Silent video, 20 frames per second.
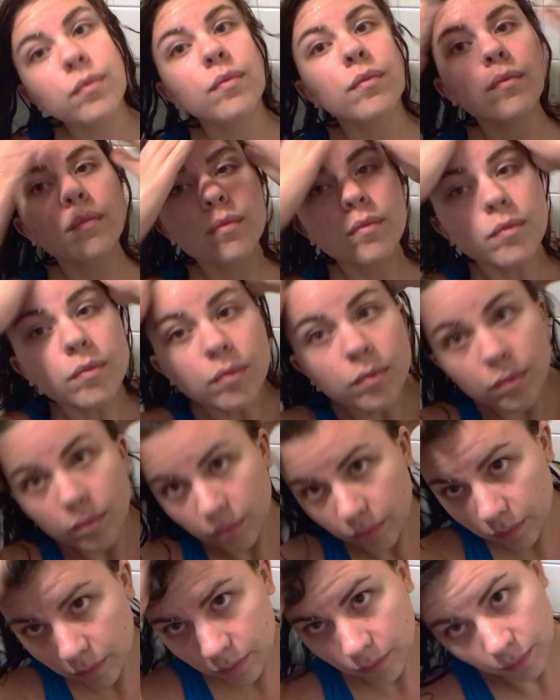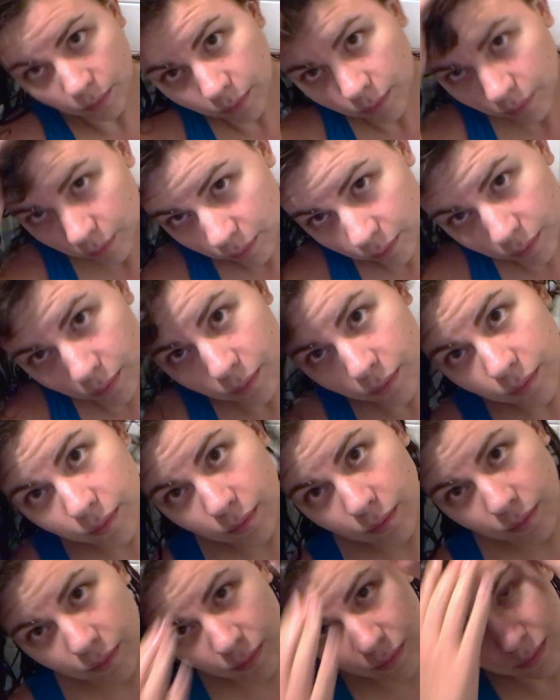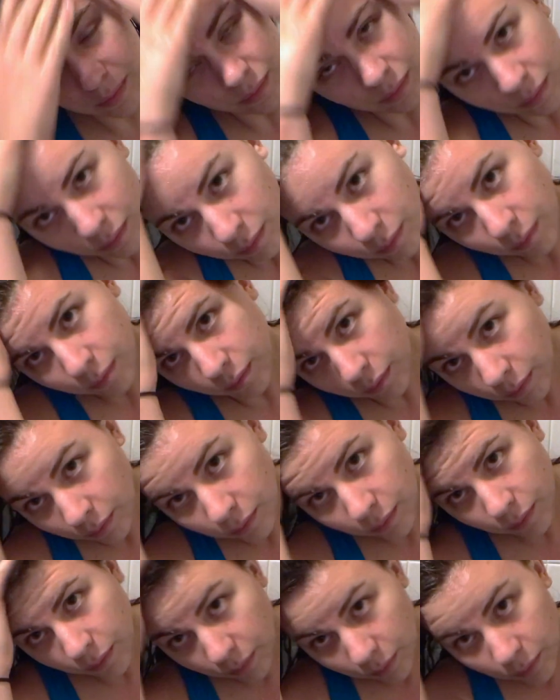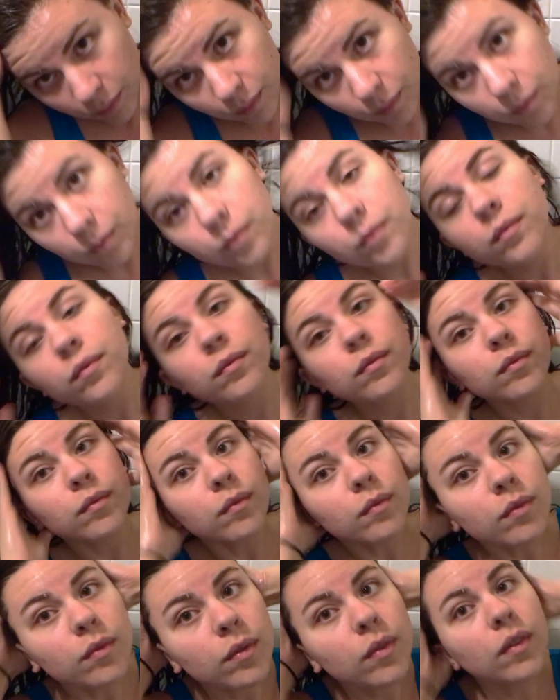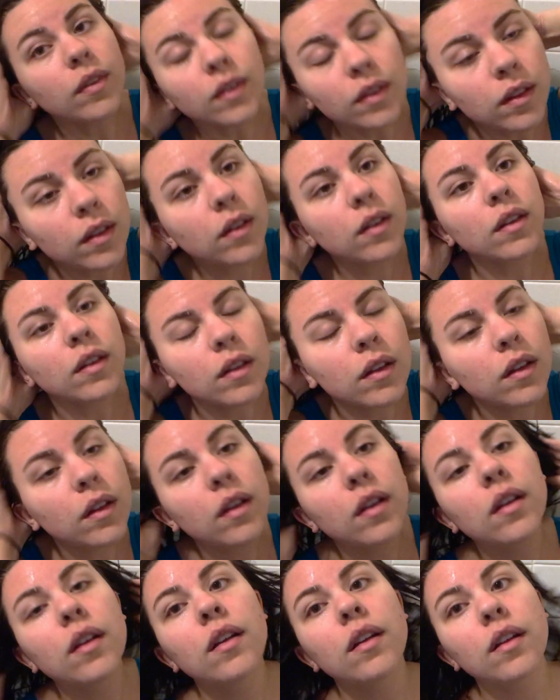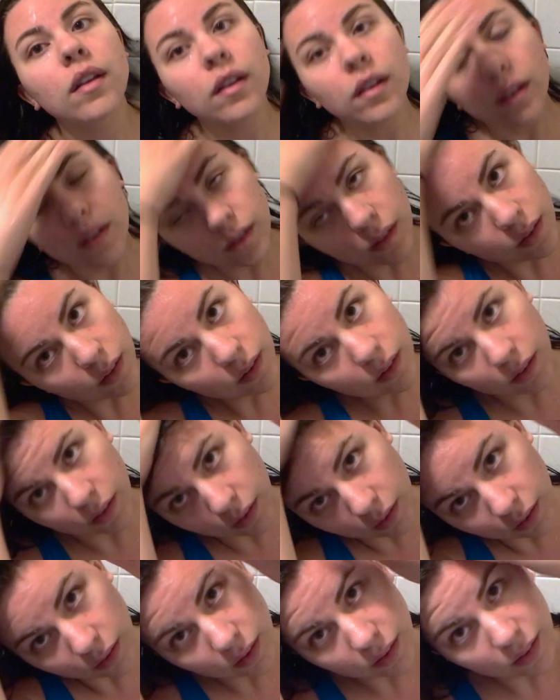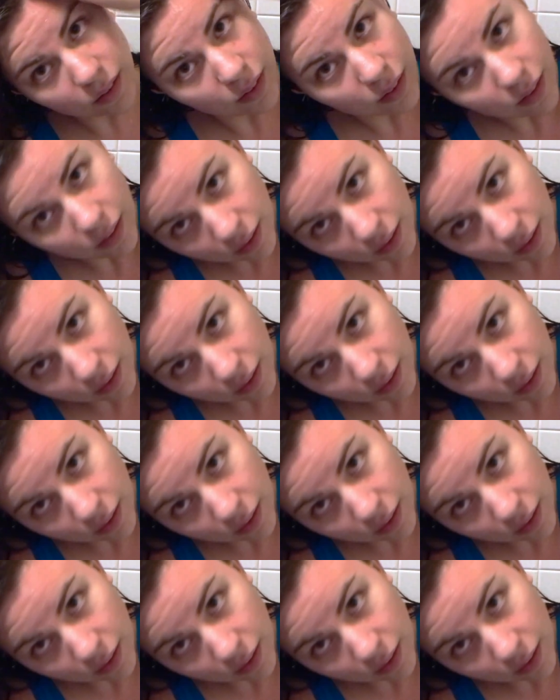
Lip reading: like, I don't know how many ounce bottle. So I think it's just easier for me to get, like, I have 2 of these, so I can just